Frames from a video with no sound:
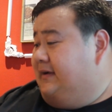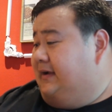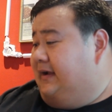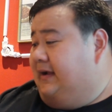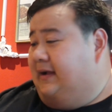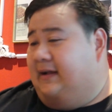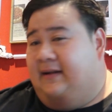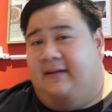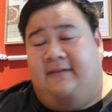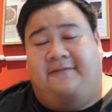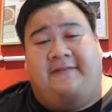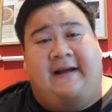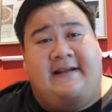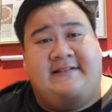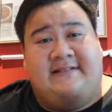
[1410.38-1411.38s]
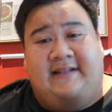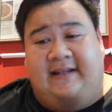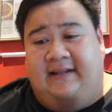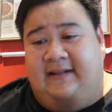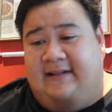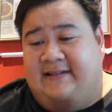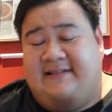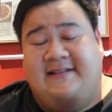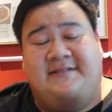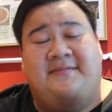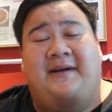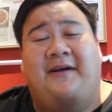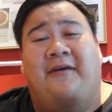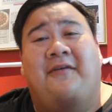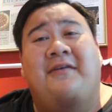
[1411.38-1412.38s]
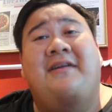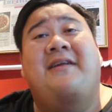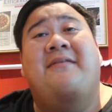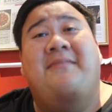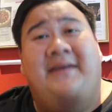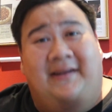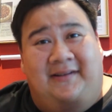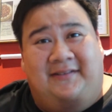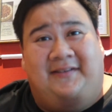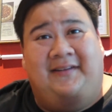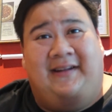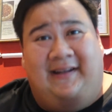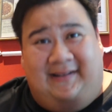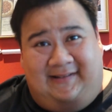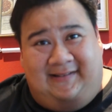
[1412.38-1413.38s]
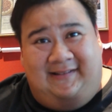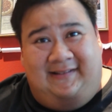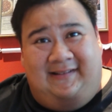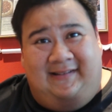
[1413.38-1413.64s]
and fasting. This is my only meal today.